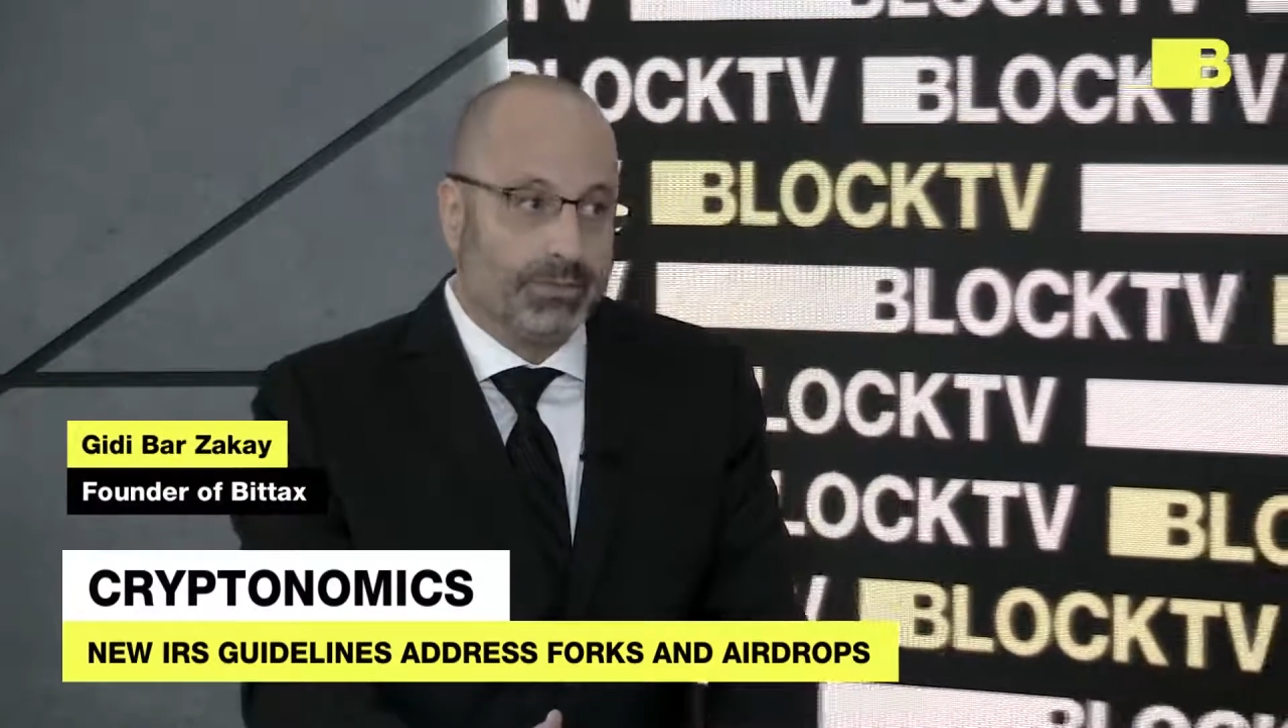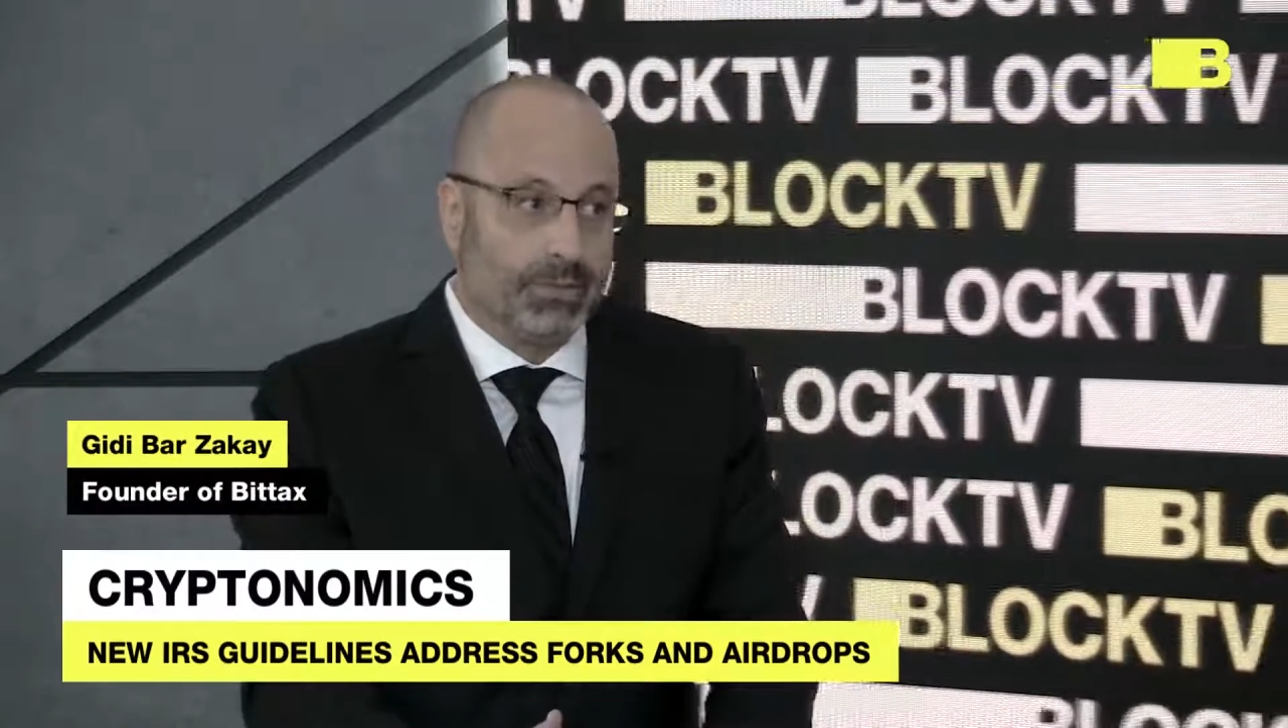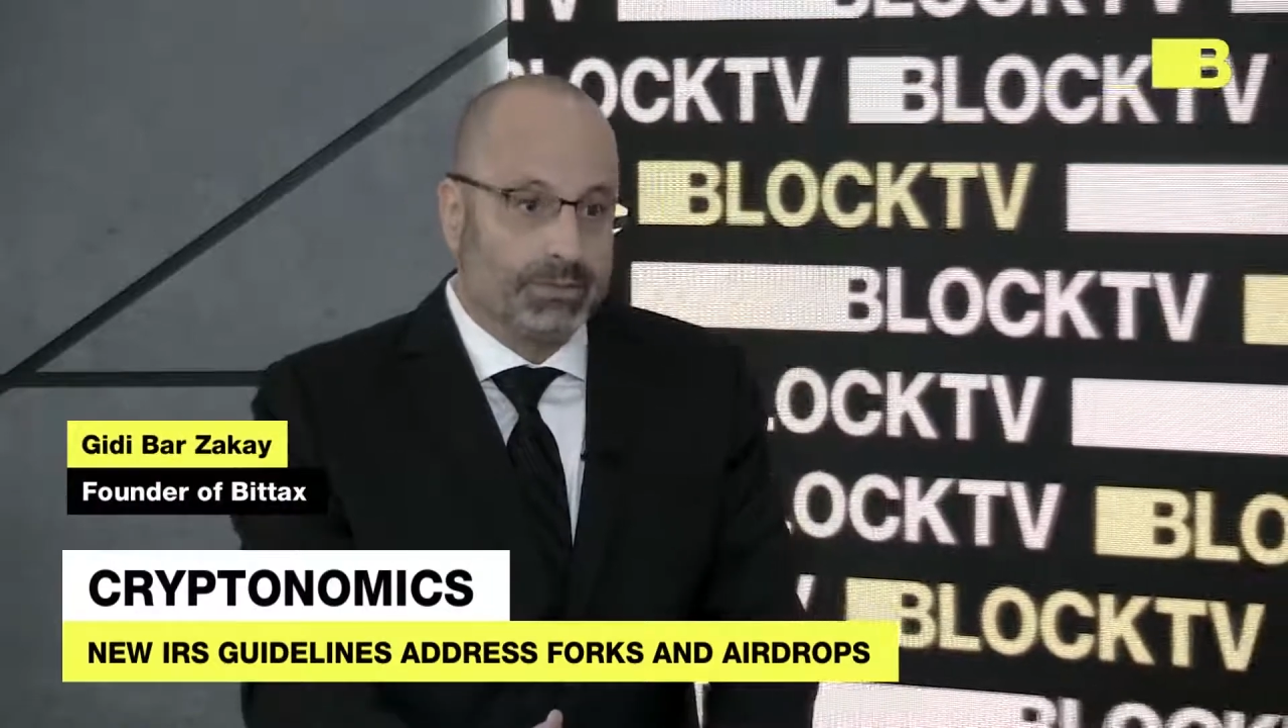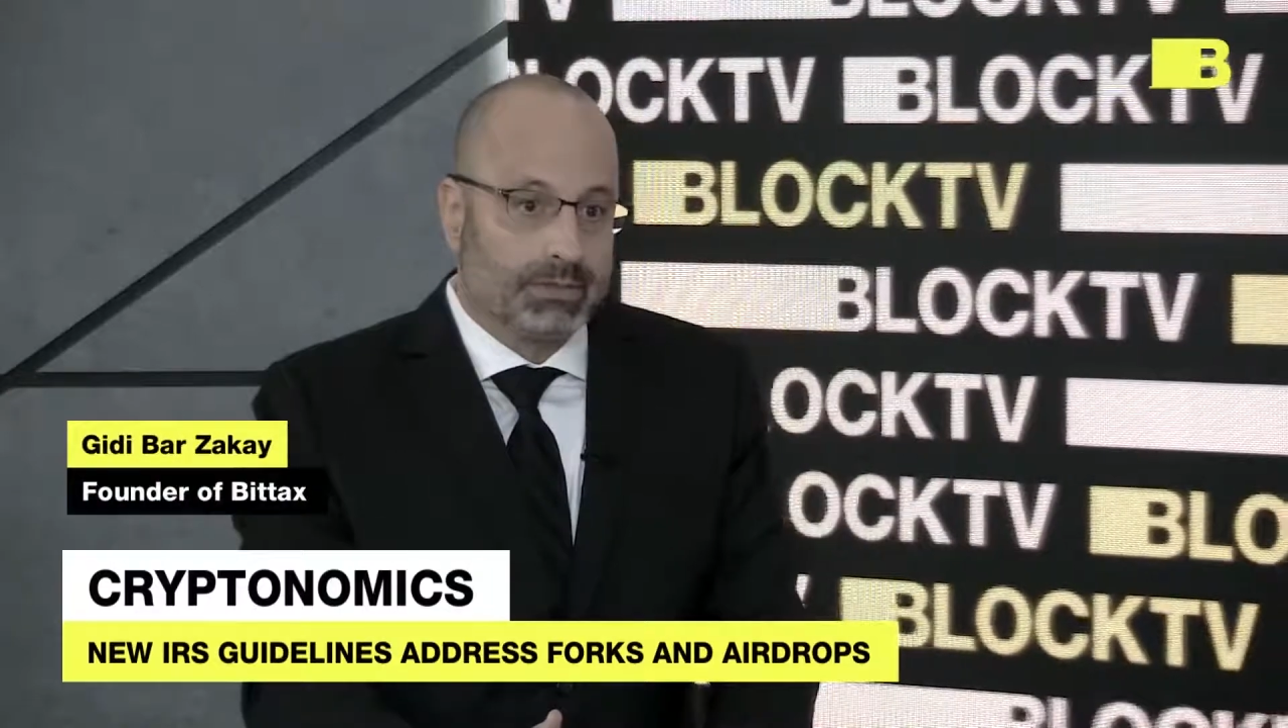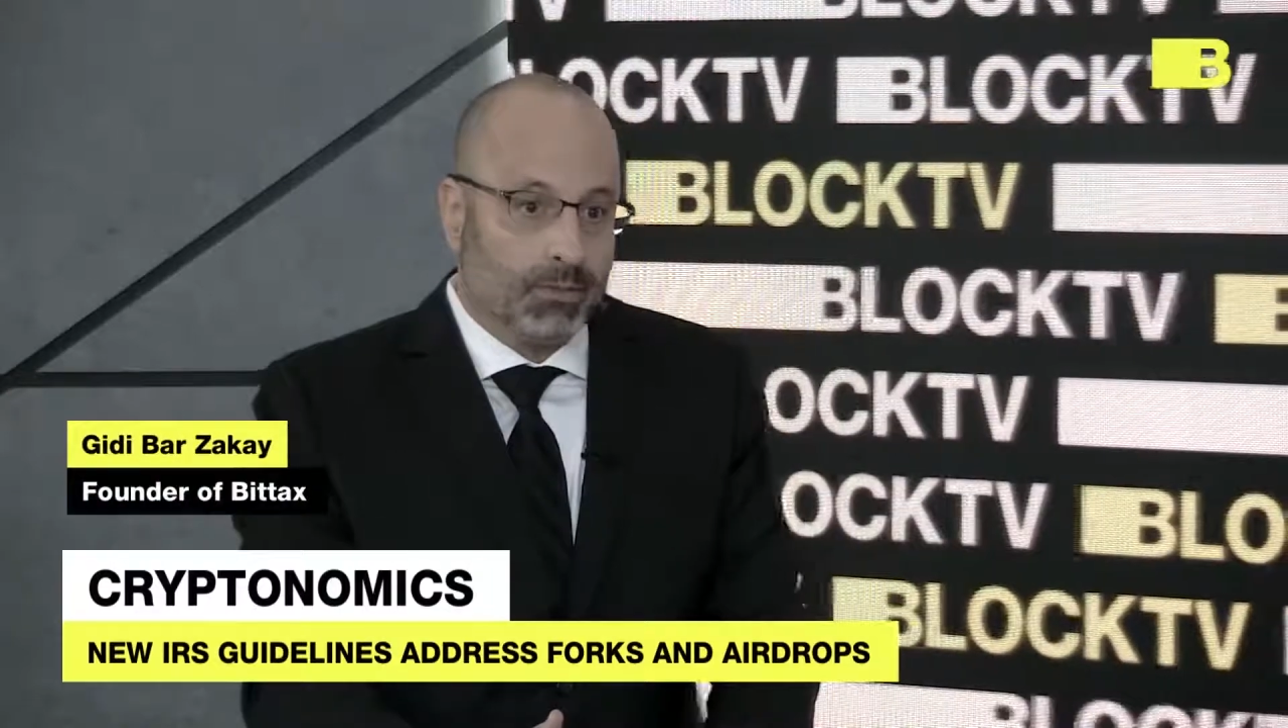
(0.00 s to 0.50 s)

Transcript: because